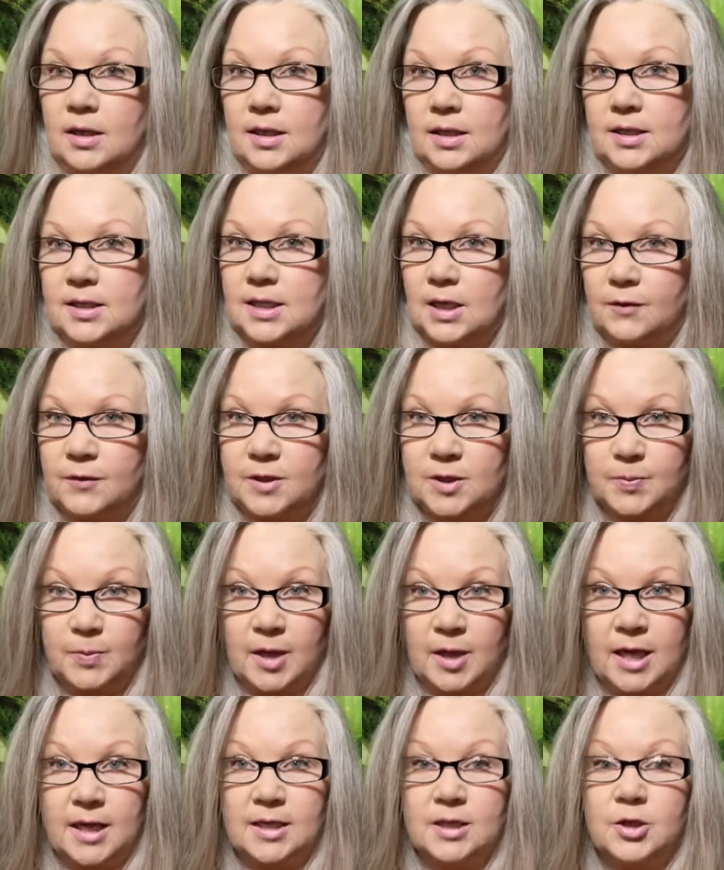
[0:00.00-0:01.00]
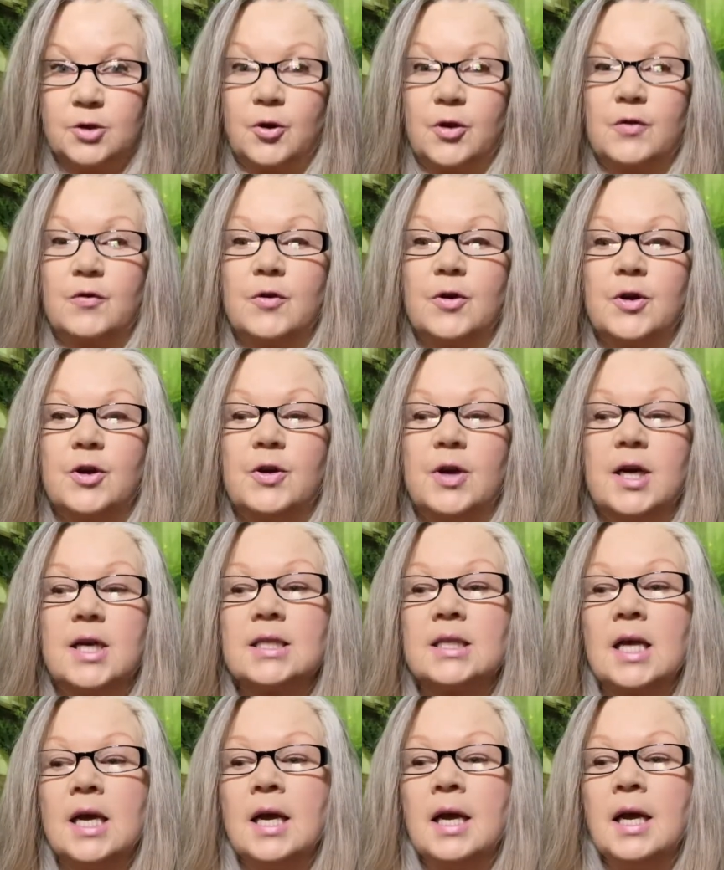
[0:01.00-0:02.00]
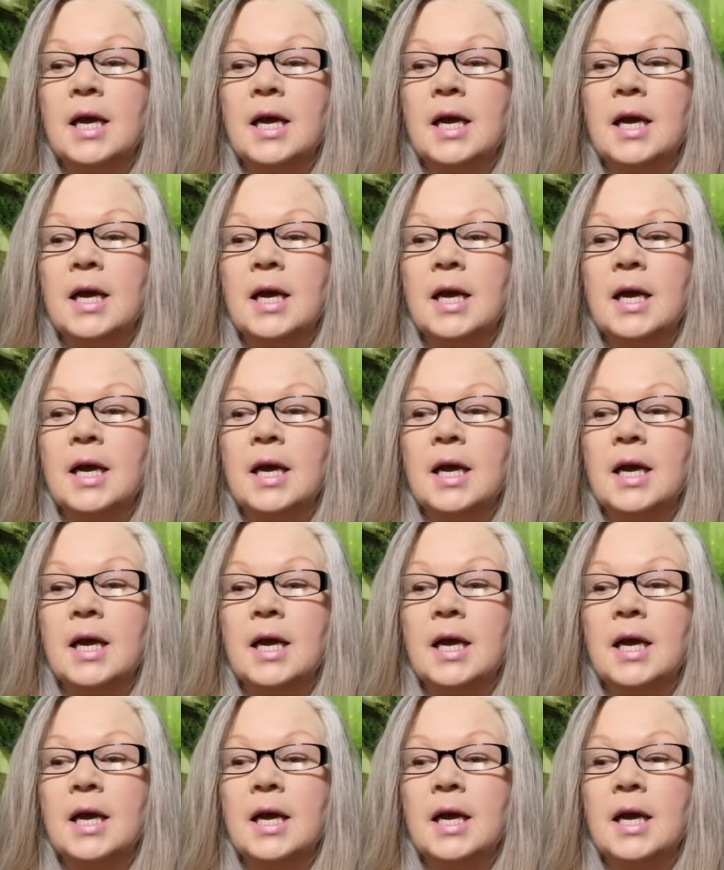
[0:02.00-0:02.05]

like self-explanatory for you guys,